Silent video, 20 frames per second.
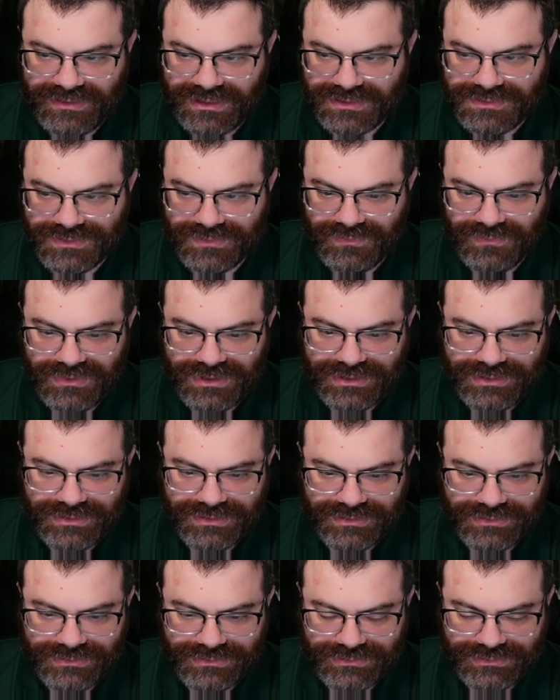that's a
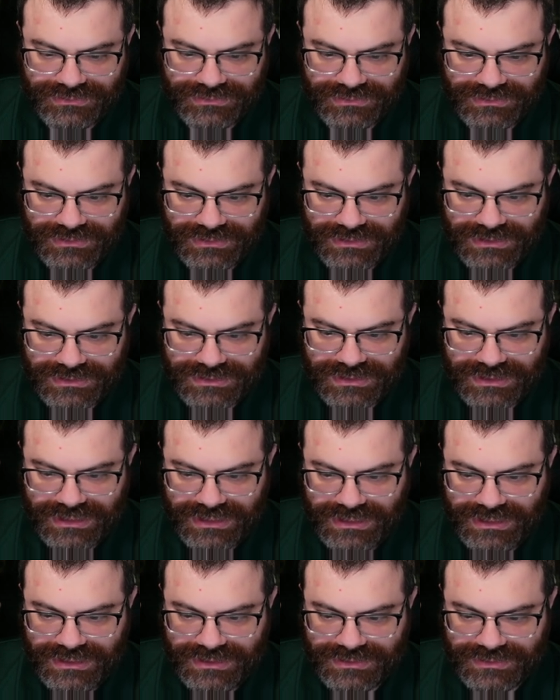one. It's an
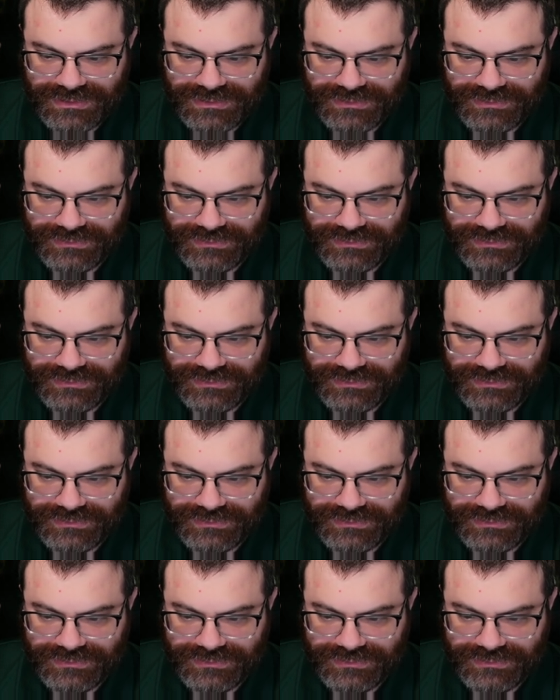eight.